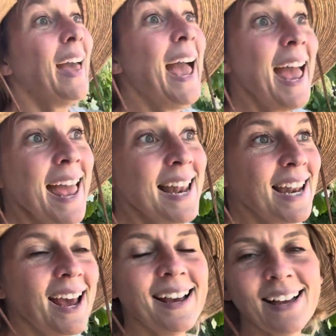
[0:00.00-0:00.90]

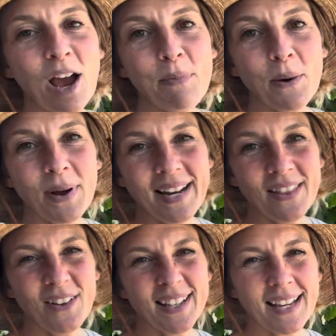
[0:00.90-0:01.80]
And I put one in
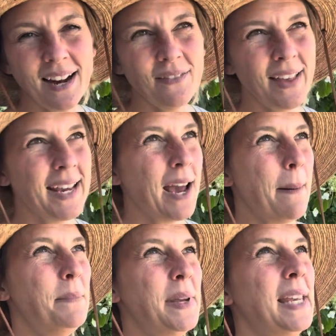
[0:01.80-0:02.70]
there that's kind of like
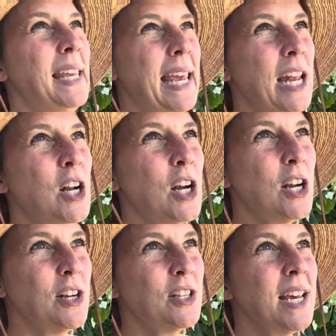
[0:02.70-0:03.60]
a
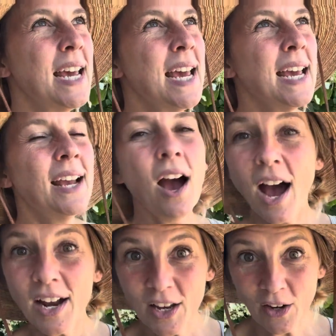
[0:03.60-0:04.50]
beginner's
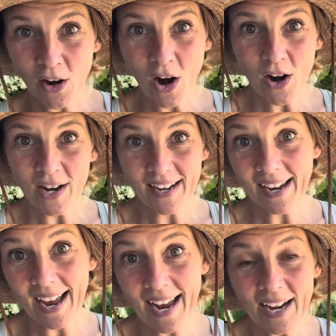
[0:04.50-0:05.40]
cutting garden
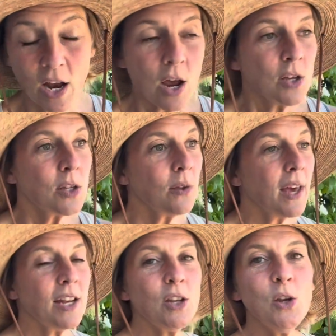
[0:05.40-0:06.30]
guide so
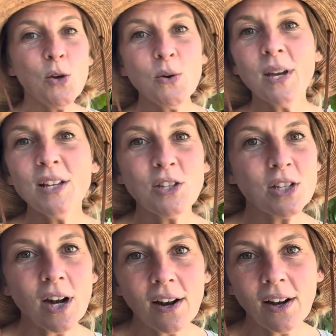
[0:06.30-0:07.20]
that you can
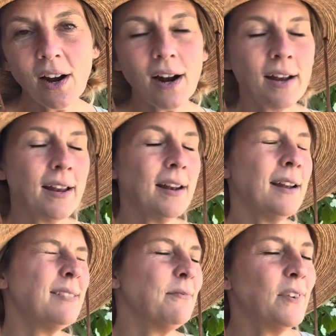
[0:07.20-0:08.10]
start a garden,
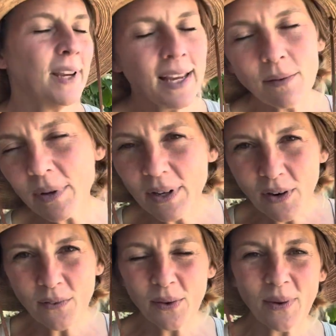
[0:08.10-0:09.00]
forget being
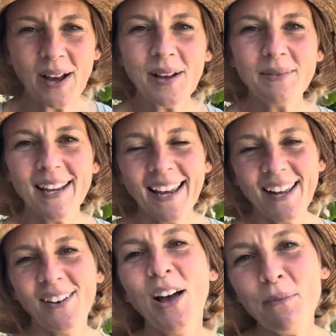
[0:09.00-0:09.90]
overwhelmed, and
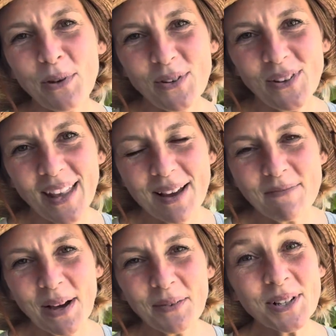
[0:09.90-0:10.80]
it'll help you do that.
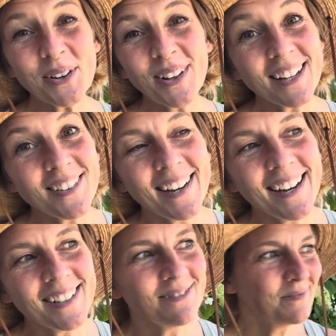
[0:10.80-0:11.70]
But we're so glad you're here.